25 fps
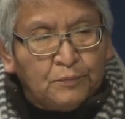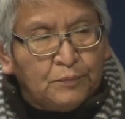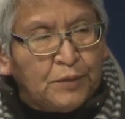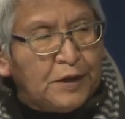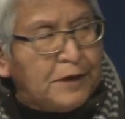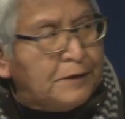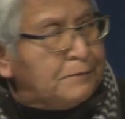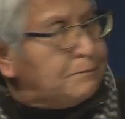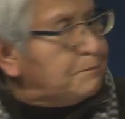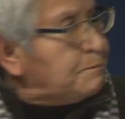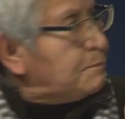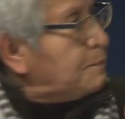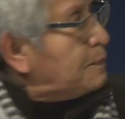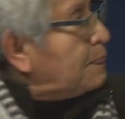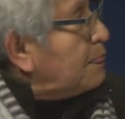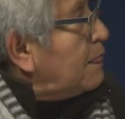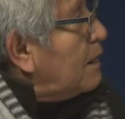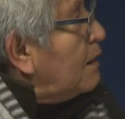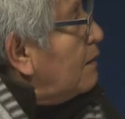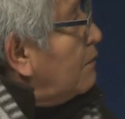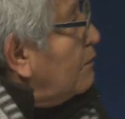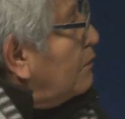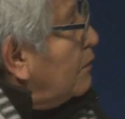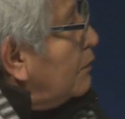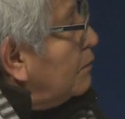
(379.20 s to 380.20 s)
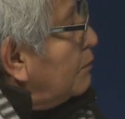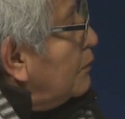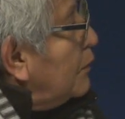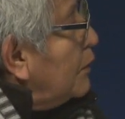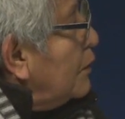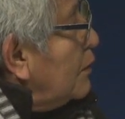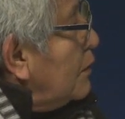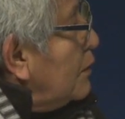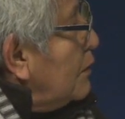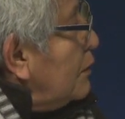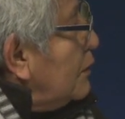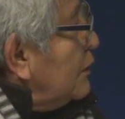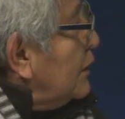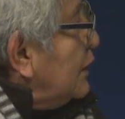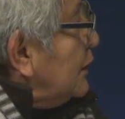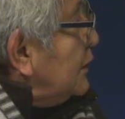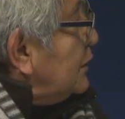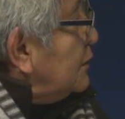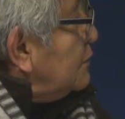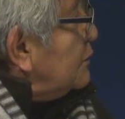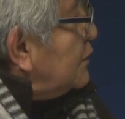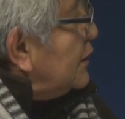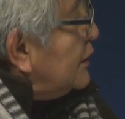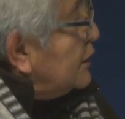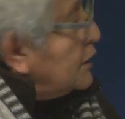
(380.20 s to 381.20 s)
But
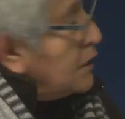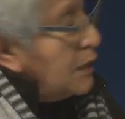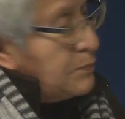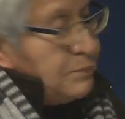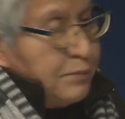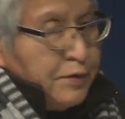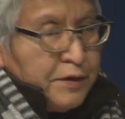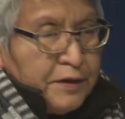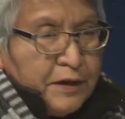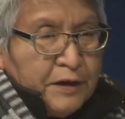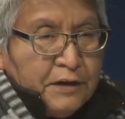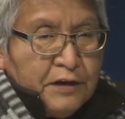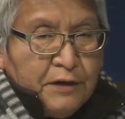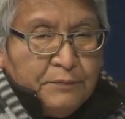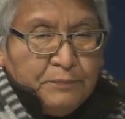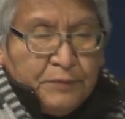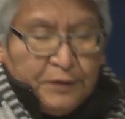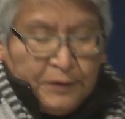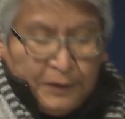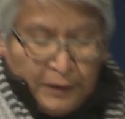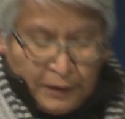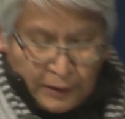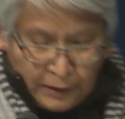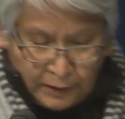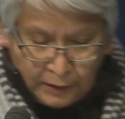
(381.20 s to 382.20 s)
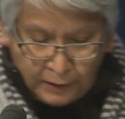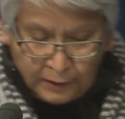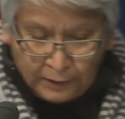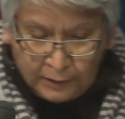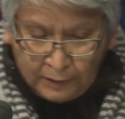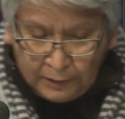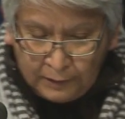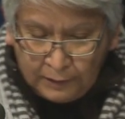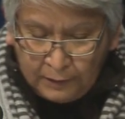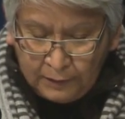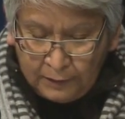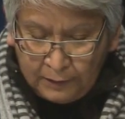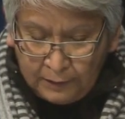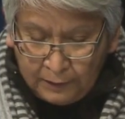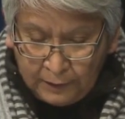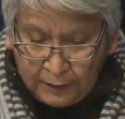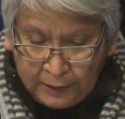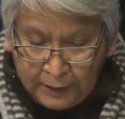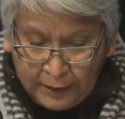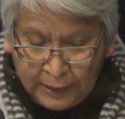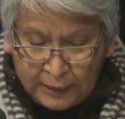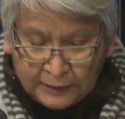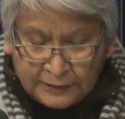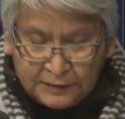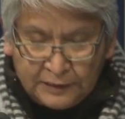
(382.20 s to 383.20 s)
this I put up
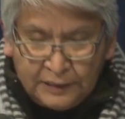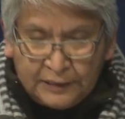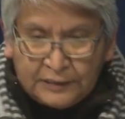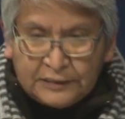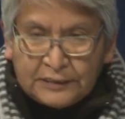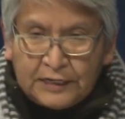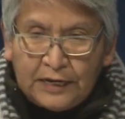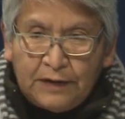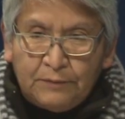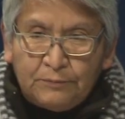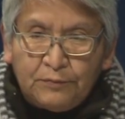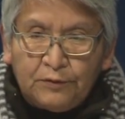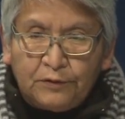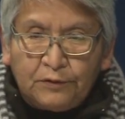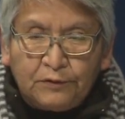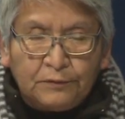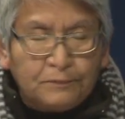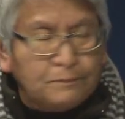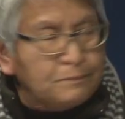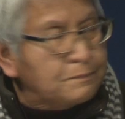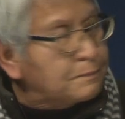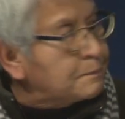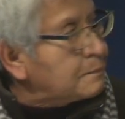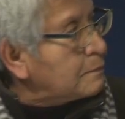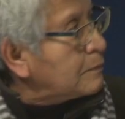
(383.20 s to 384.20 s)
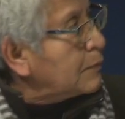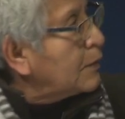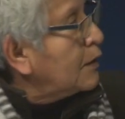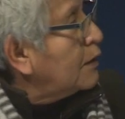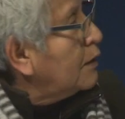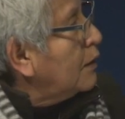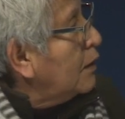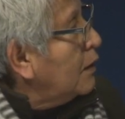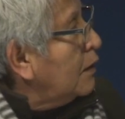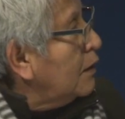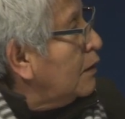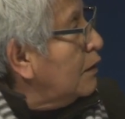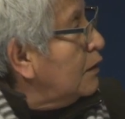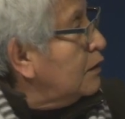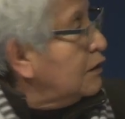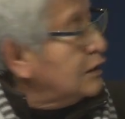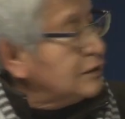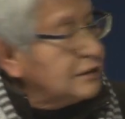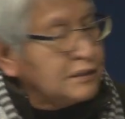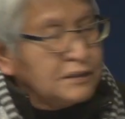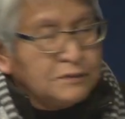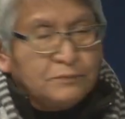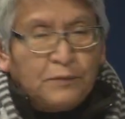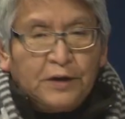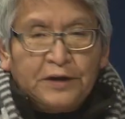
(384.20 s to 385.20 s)
as an example.
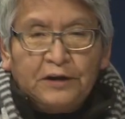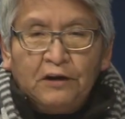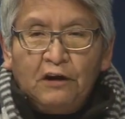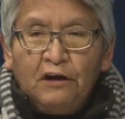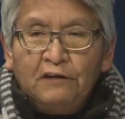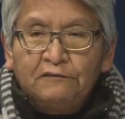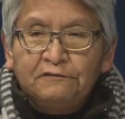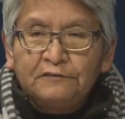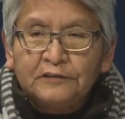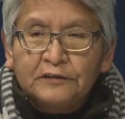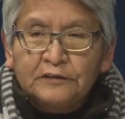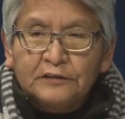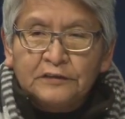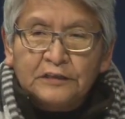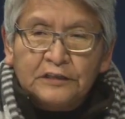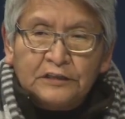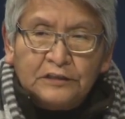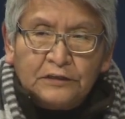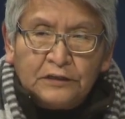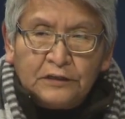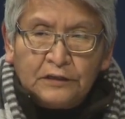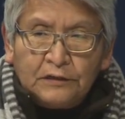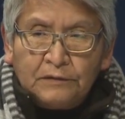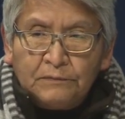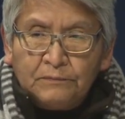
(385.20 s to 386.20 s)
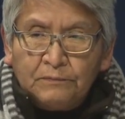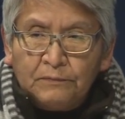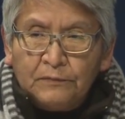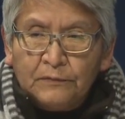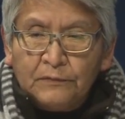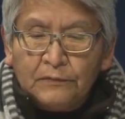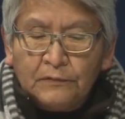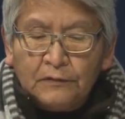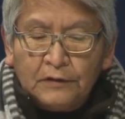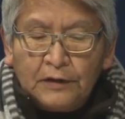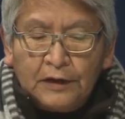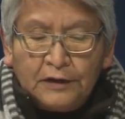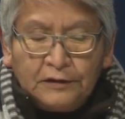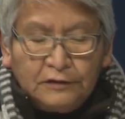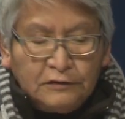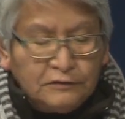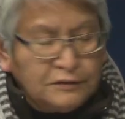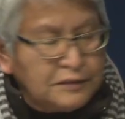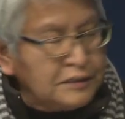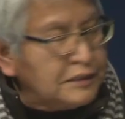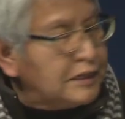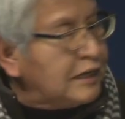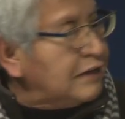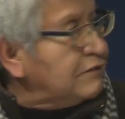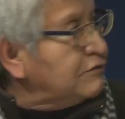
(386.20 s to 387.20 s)
This is my office in at
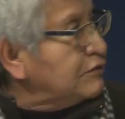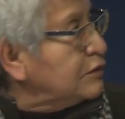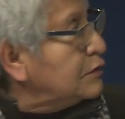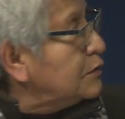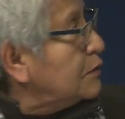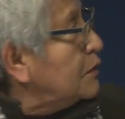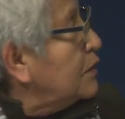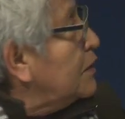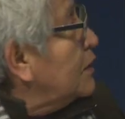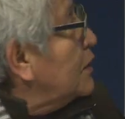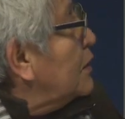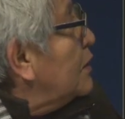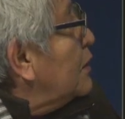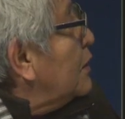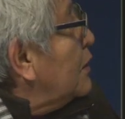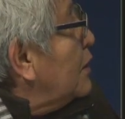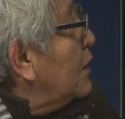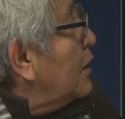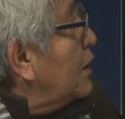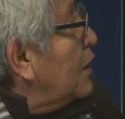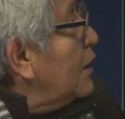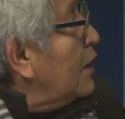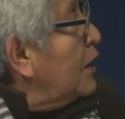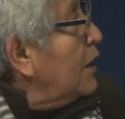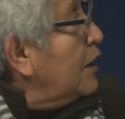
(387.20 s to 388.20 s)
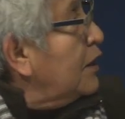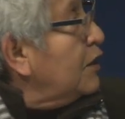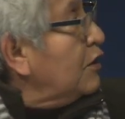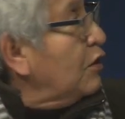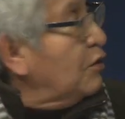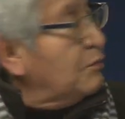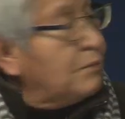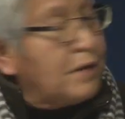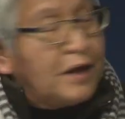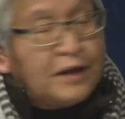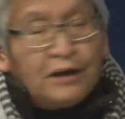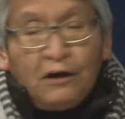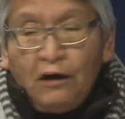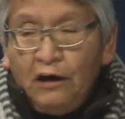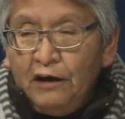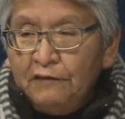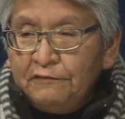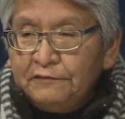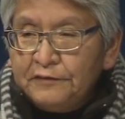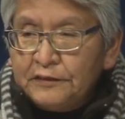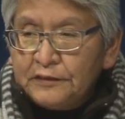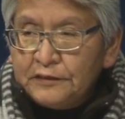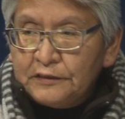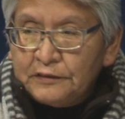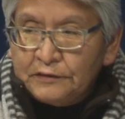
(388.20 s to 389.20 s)
UC Davis, and on my
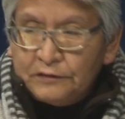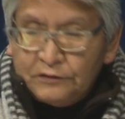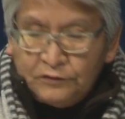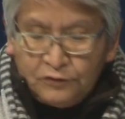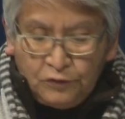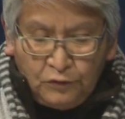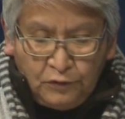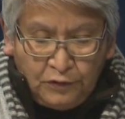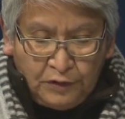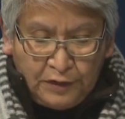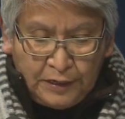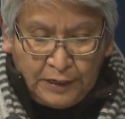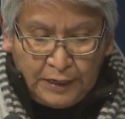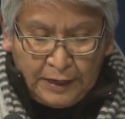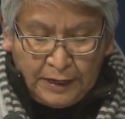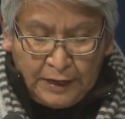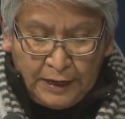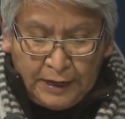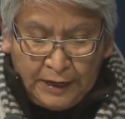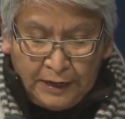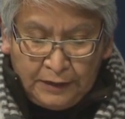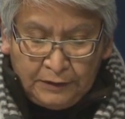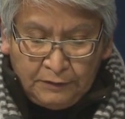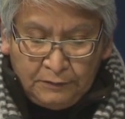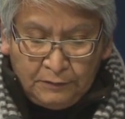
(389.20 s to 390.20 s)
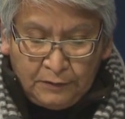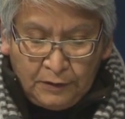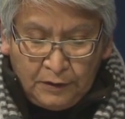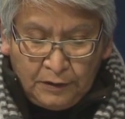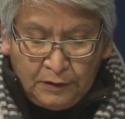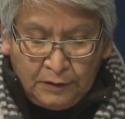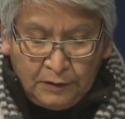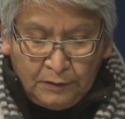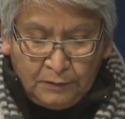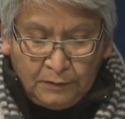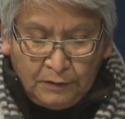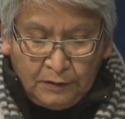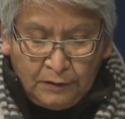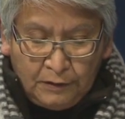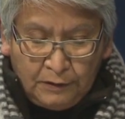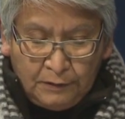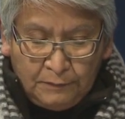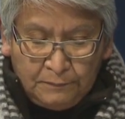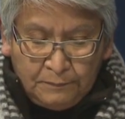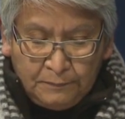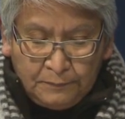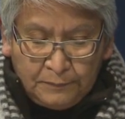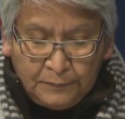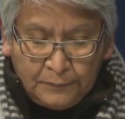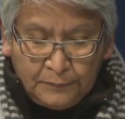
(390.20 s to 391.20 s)
office door I had
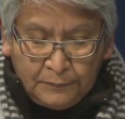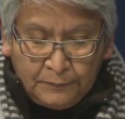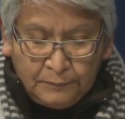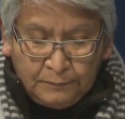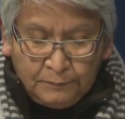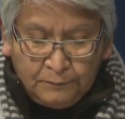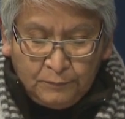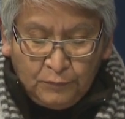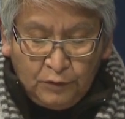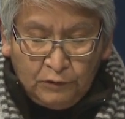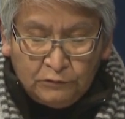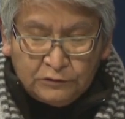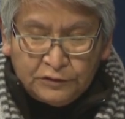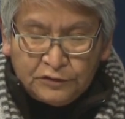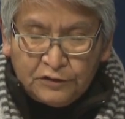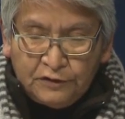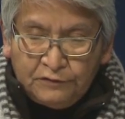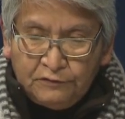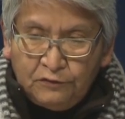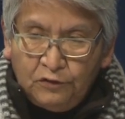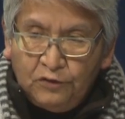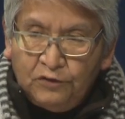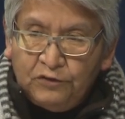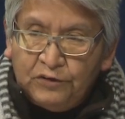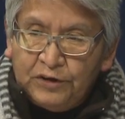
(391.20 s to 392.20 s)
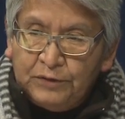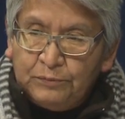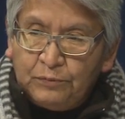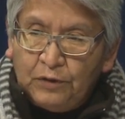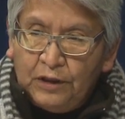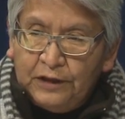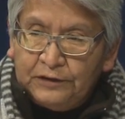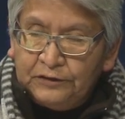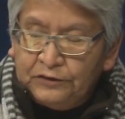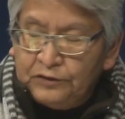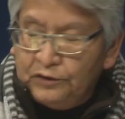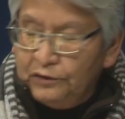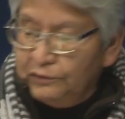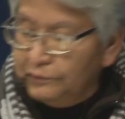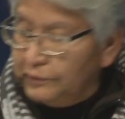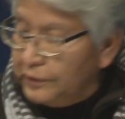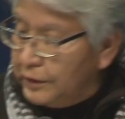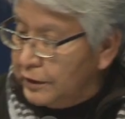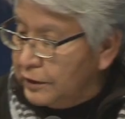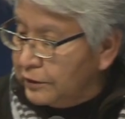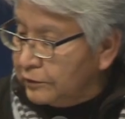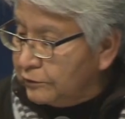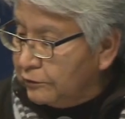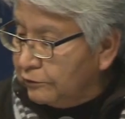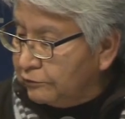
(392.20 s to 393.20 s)
a poster of Lori Blondeau,
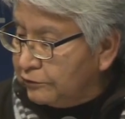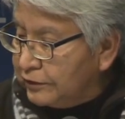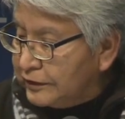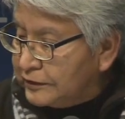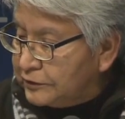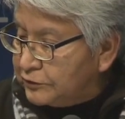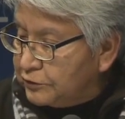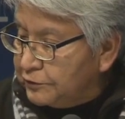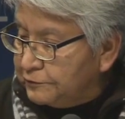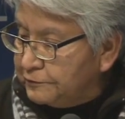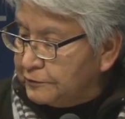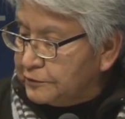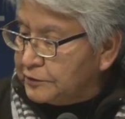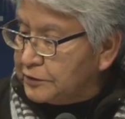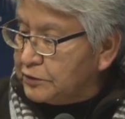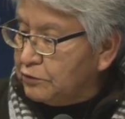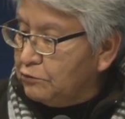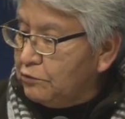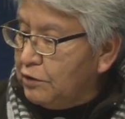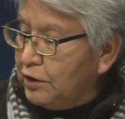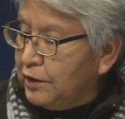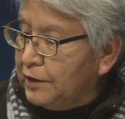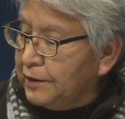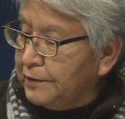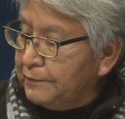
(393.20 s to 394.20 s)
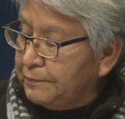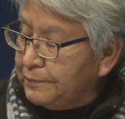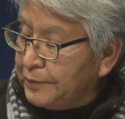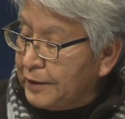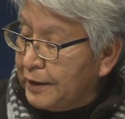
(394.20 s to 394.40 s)
Lonely Surfer Squaw.